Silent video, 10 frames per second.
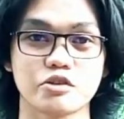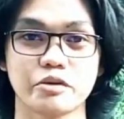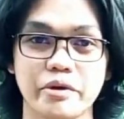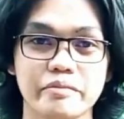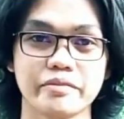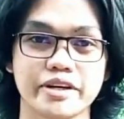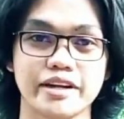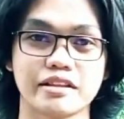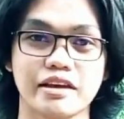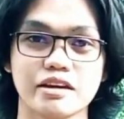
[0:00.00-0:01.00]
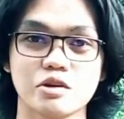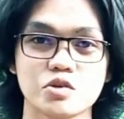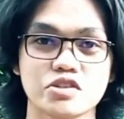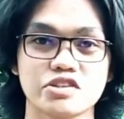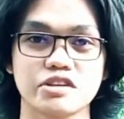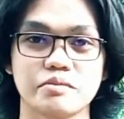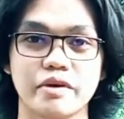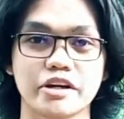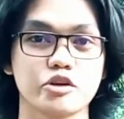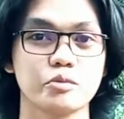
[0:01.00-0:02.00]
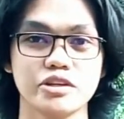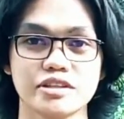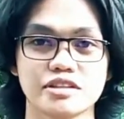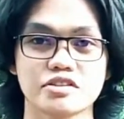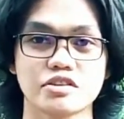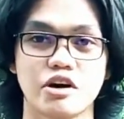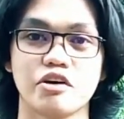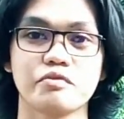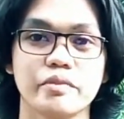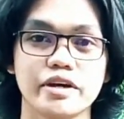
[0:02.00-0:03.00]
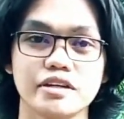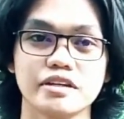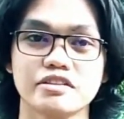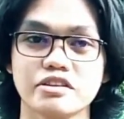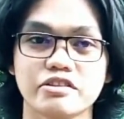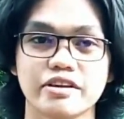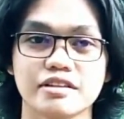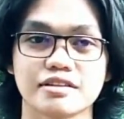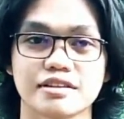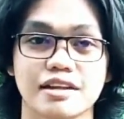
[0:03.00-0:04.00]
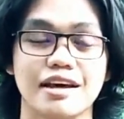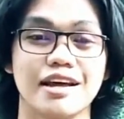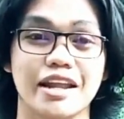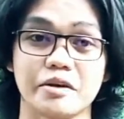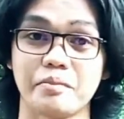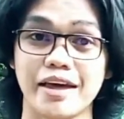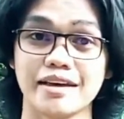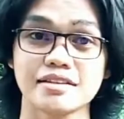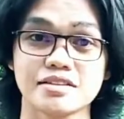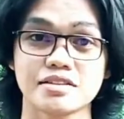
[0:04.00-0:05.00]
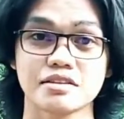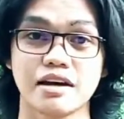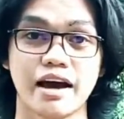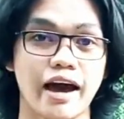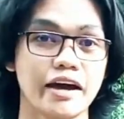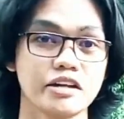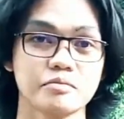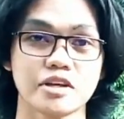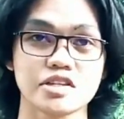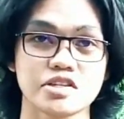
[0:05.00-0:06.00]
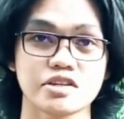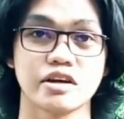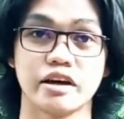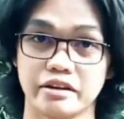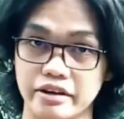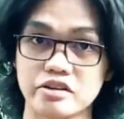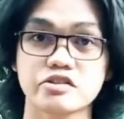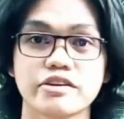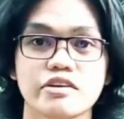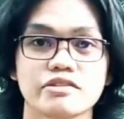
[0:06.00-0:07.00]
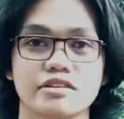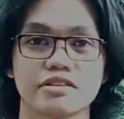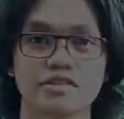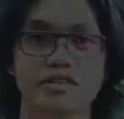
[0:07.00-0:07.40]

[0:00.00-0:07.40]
to remember that ecosystems are communities of many interconnected, like plants, animals, and their surroundings.